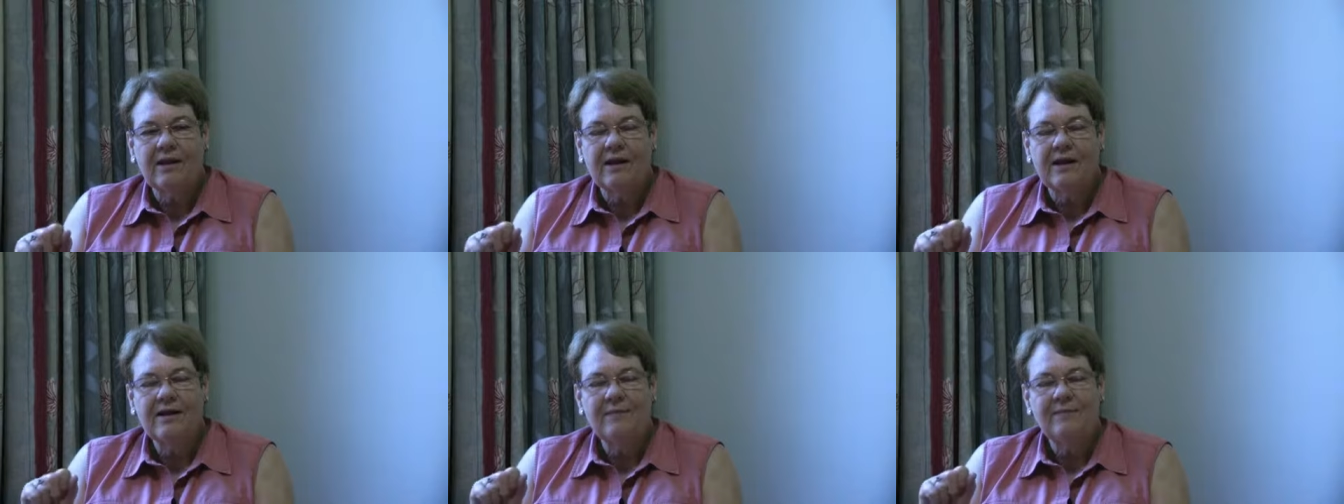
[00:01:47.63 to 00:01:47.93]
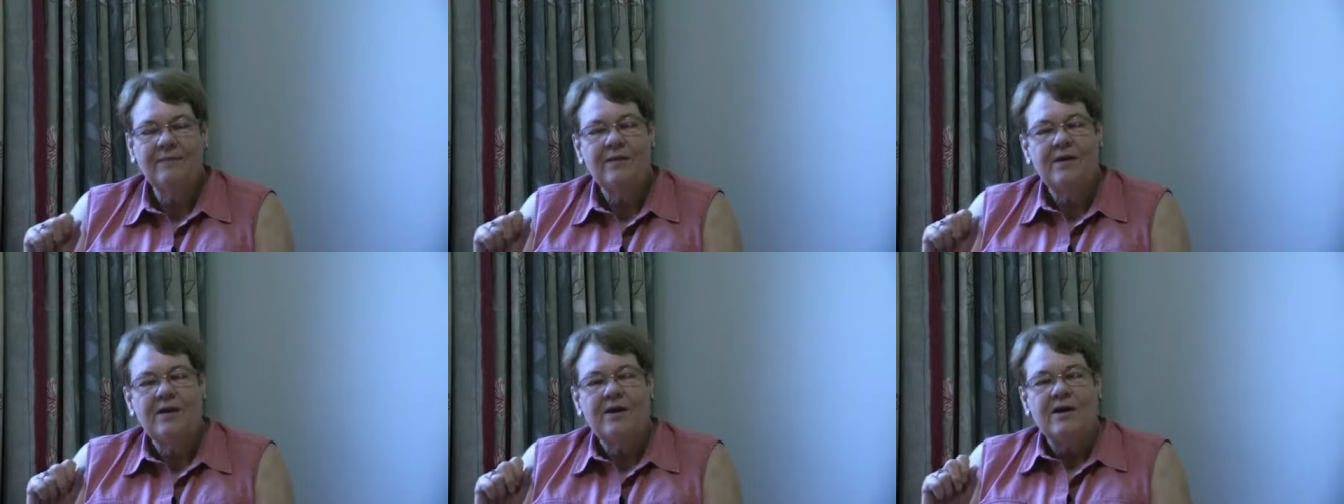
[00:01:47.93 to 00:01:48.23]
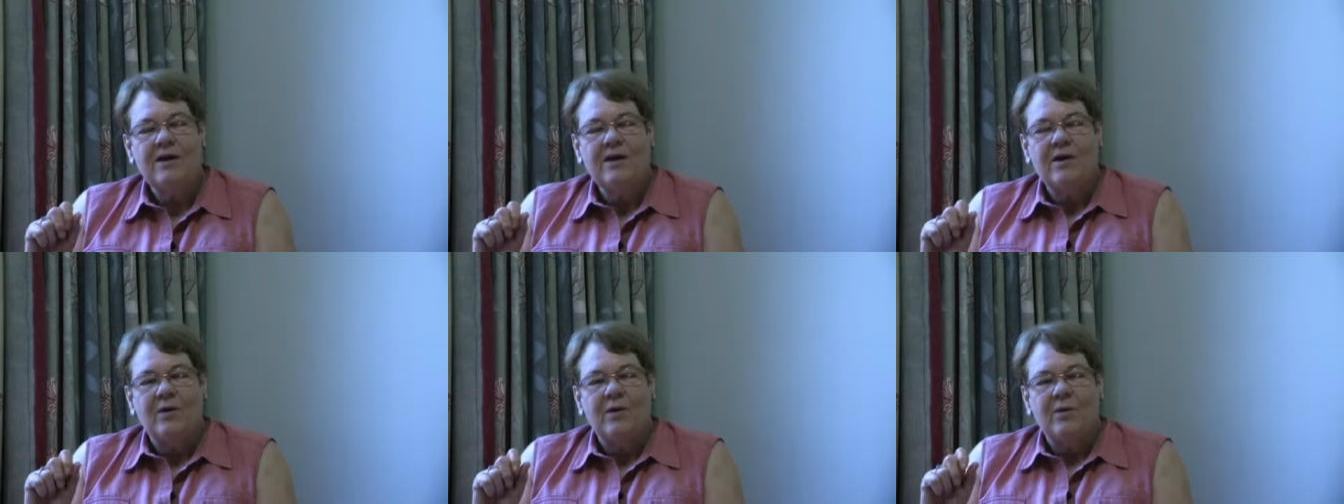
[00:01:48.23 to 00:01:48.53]
Um,
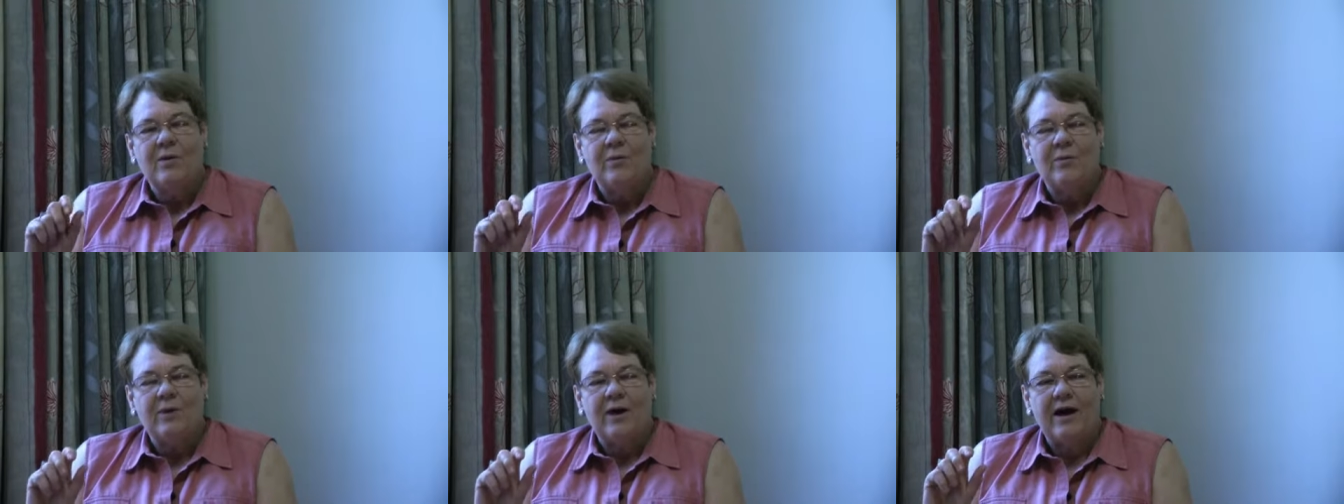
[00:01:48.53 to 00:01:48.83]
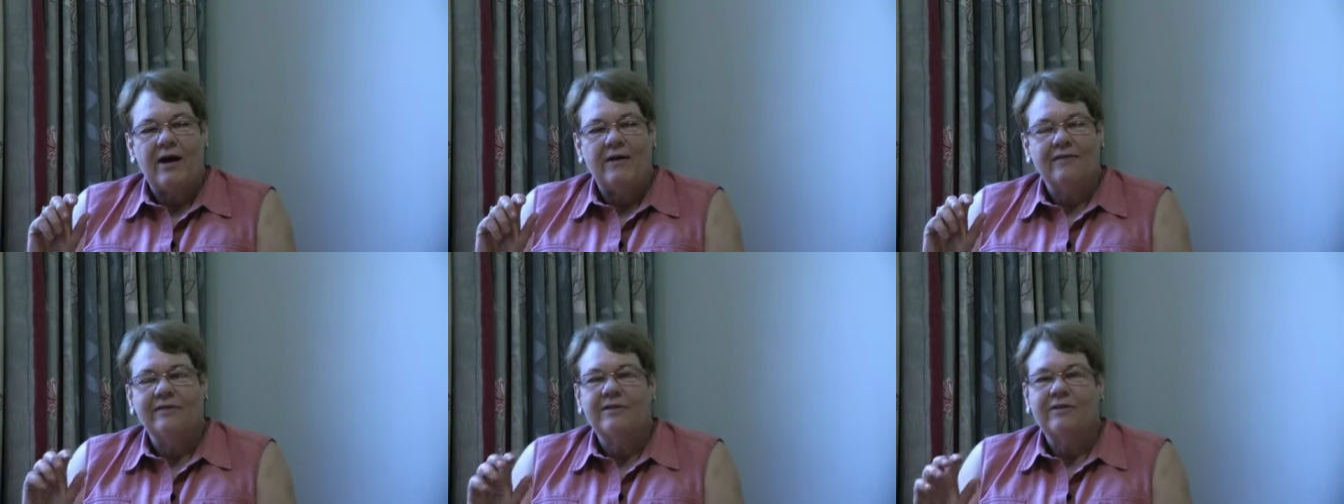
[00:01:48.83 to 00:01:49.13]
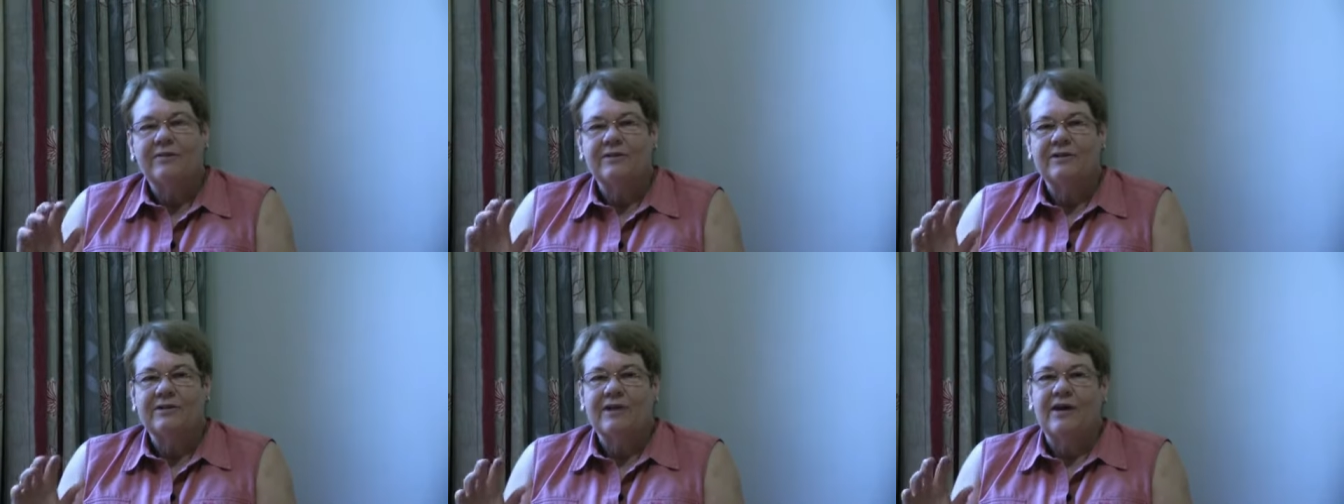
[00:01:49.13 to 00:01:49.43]

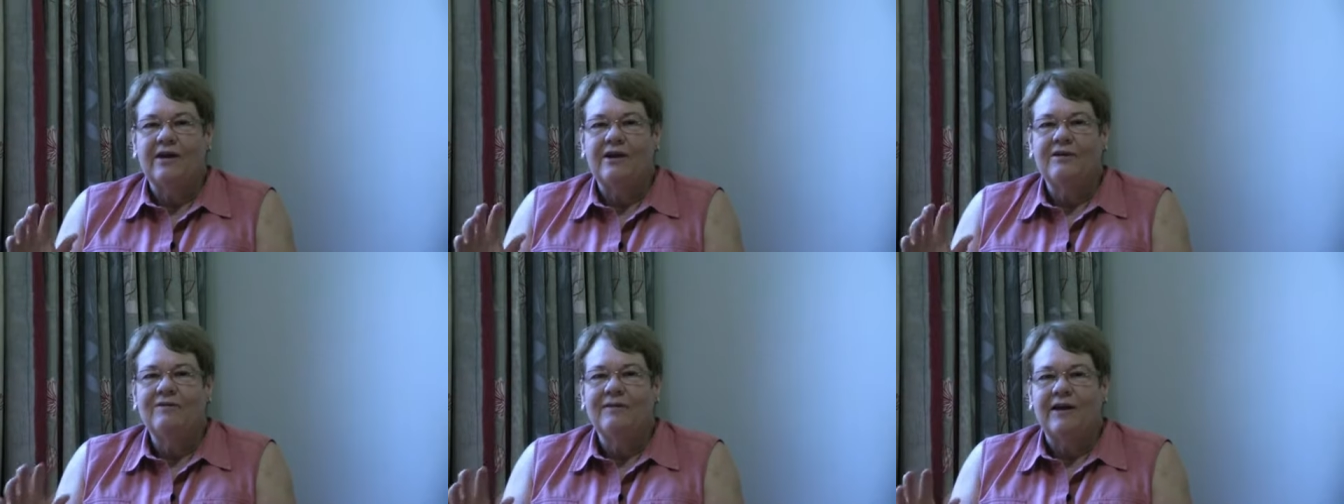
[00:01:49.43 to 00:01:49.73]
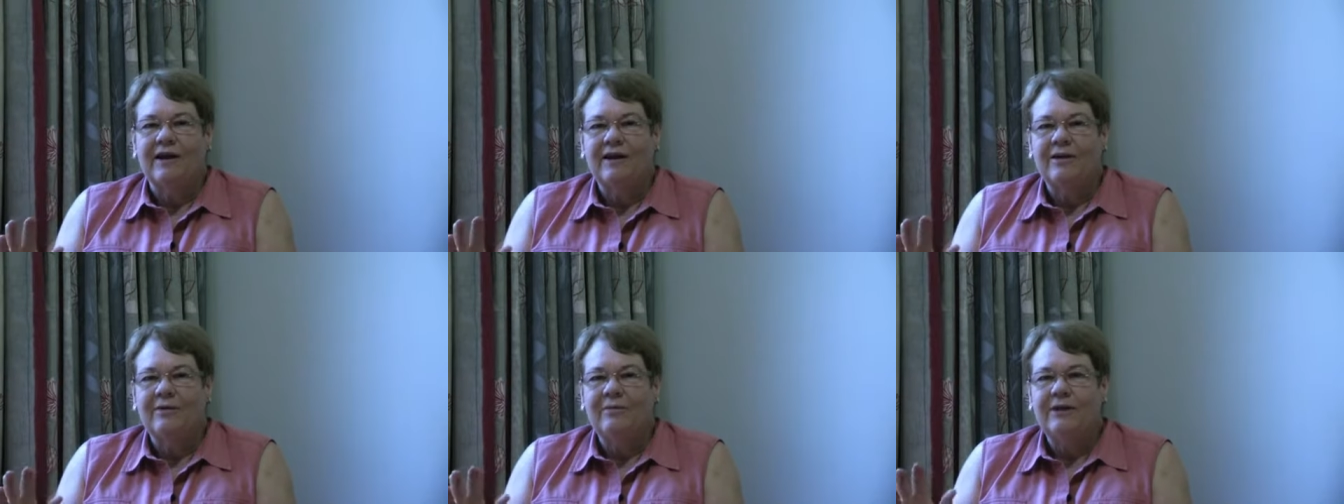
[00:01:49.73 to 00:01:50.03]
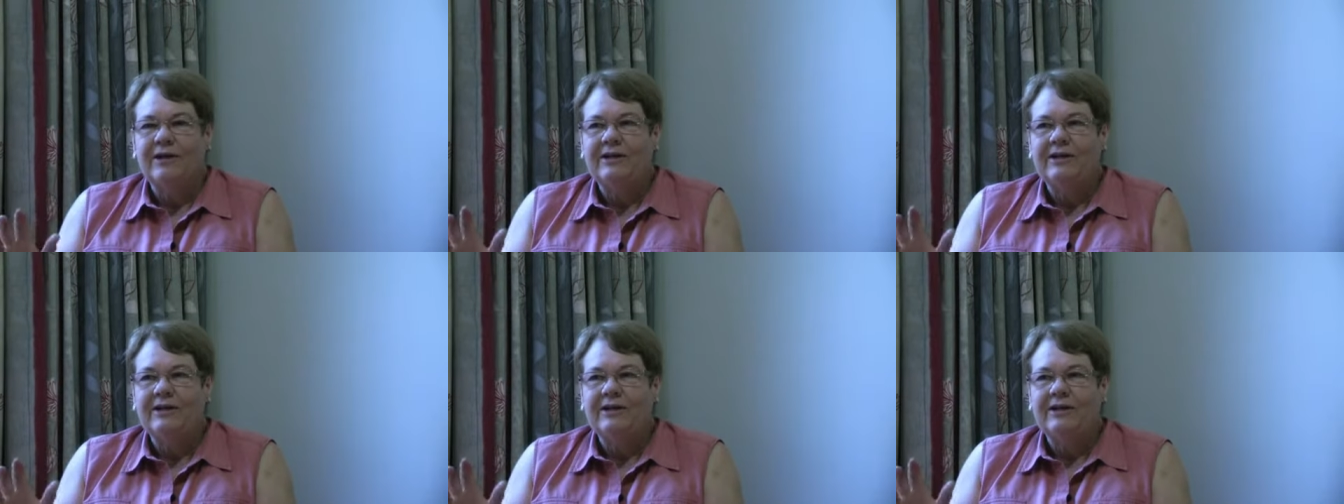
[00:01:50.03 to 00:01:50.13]
after it was over,